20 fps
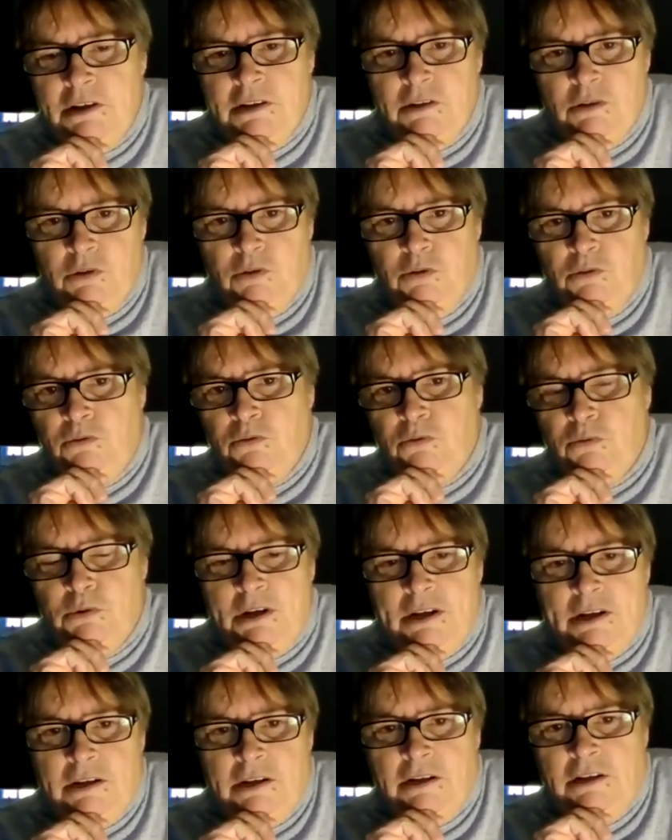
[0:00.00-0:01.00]
who
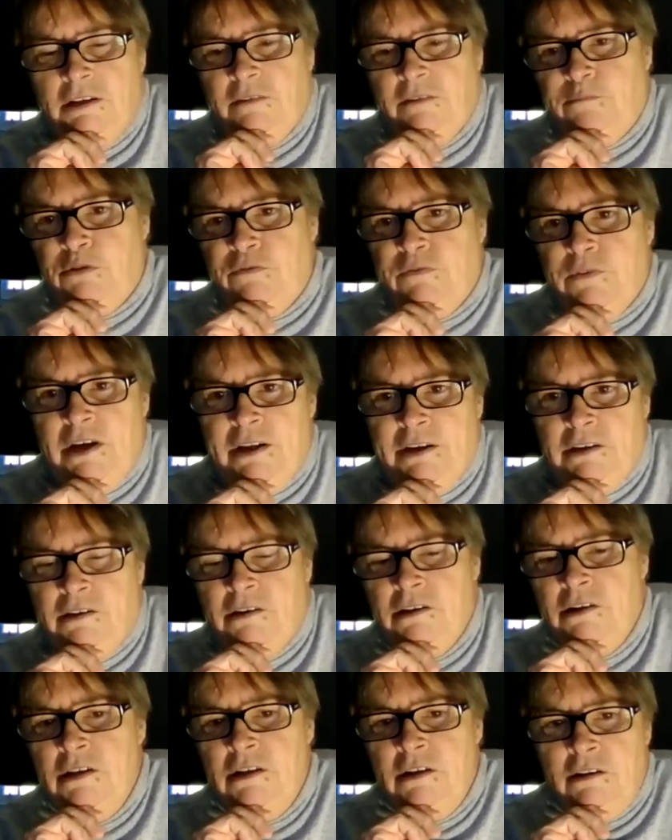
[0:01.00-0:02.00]
have provided
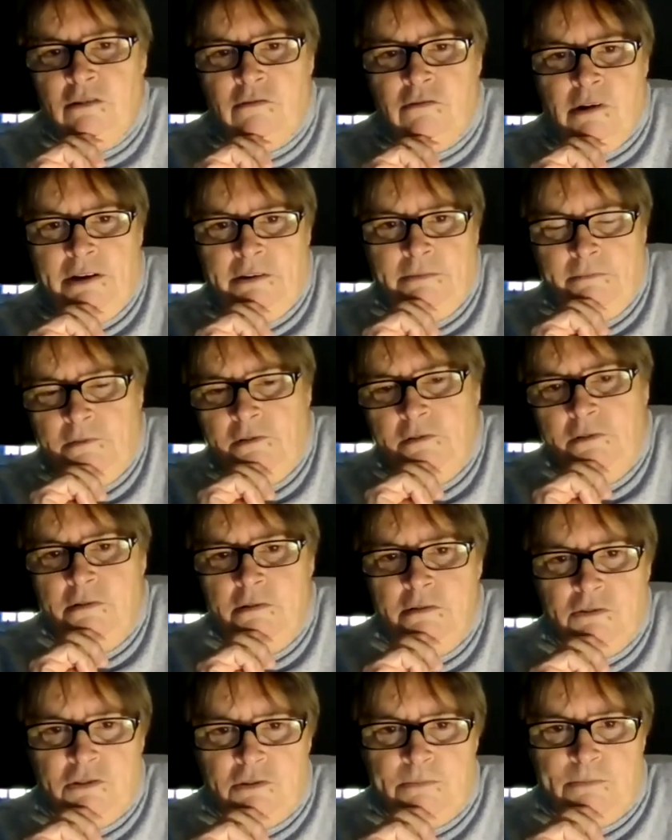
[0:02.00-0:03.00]
great
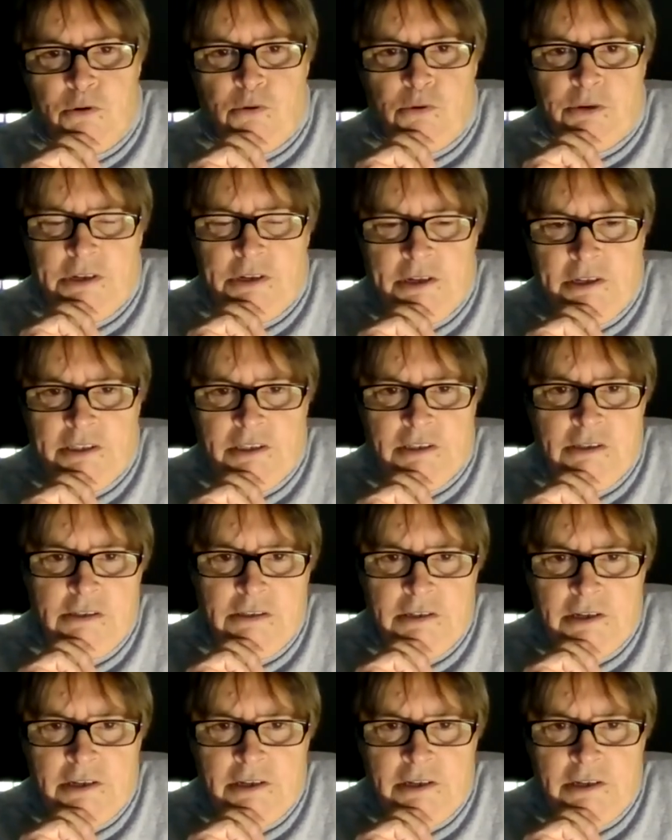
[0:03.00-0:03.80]
support and